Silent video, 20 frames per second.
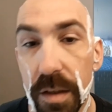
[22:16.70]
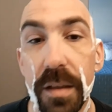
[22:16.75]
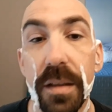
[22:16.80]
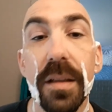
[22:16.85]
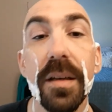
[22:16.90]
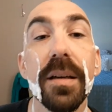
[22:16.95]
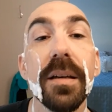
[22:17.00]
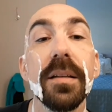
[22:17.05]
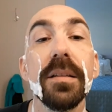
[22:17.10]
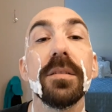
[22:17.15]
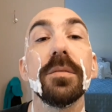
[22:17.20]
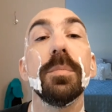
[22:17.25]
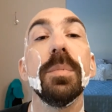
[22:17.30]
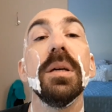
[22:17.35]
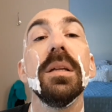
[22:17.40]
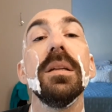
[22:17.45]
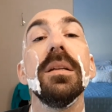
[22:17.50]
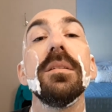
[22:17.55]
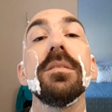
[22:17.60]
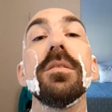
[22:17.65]
online's
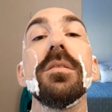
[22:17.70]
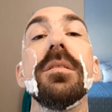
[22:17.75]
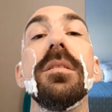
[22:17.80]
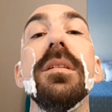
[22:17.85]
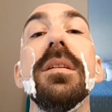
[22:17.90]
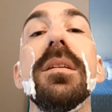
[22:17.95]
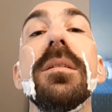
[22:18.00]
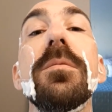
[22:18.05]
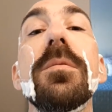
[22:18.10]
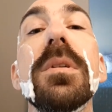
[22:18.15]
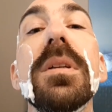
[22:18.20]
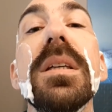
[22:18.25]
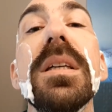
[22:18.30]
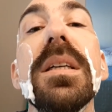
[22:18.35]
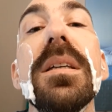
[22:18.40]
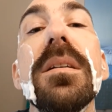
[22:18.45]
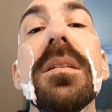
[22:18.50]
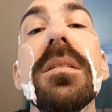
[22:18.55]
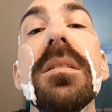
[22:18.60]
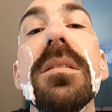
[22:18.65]
been interesting. We're
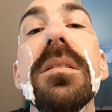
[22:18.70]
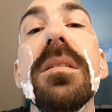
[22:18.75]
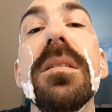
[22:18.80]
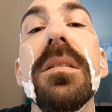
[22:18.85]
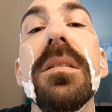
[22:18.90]
now